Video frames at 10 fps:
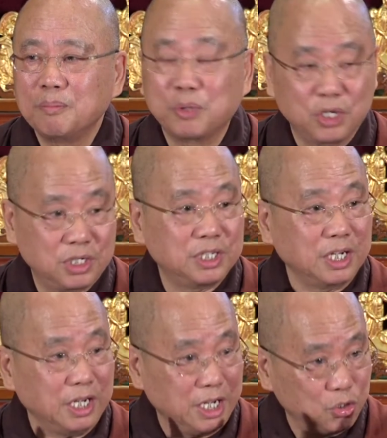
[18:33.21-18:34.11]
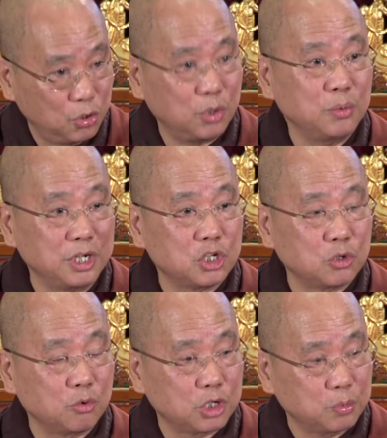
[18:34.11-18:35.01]
because it's an internal
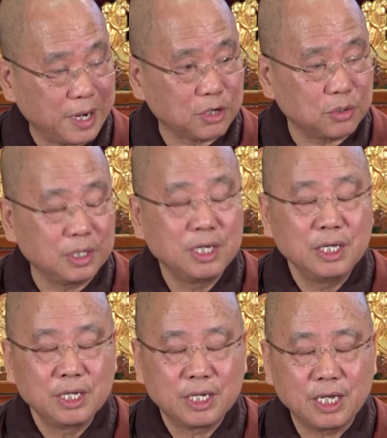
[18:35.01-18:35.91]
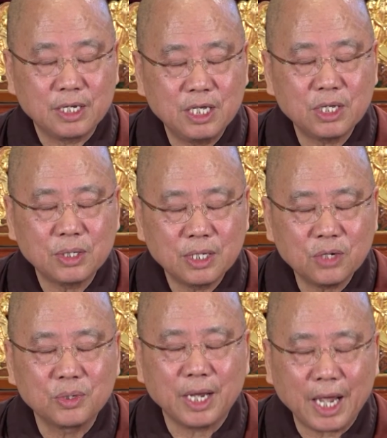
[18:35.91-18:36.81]
introspection, he
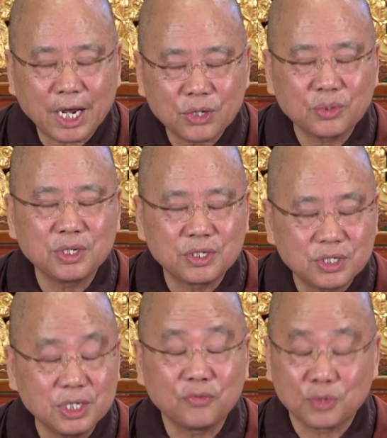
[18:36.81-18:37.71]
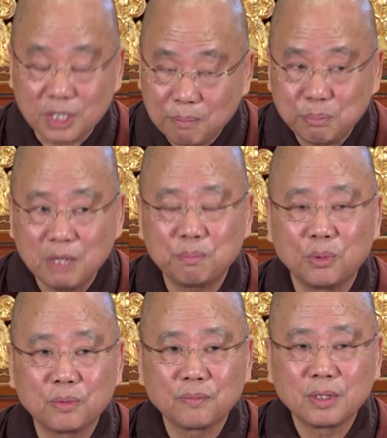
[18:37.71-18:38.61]
could actually see, for some
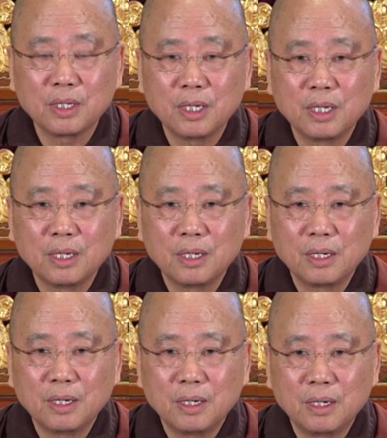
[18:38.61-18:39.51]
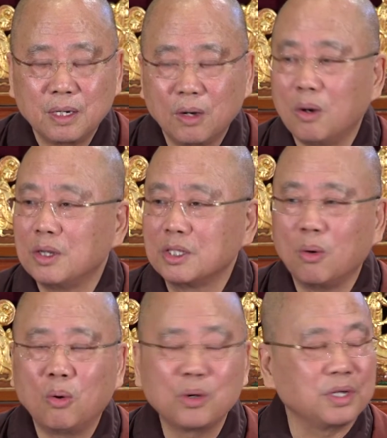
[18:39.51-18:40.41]
people, all the
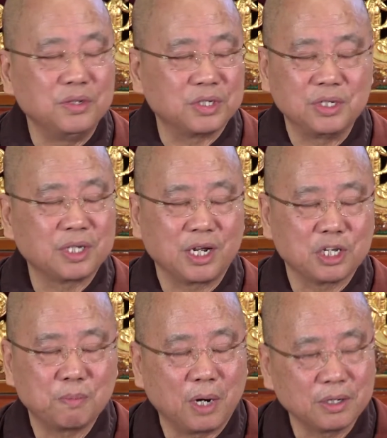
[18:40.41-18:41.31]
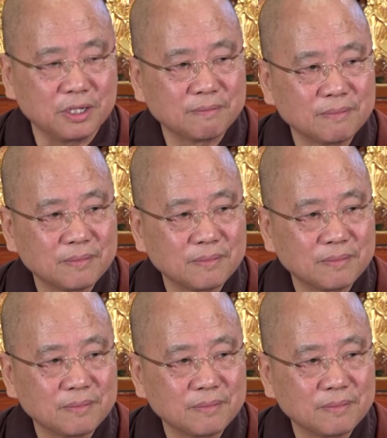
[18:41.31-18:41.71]
organs inside his body.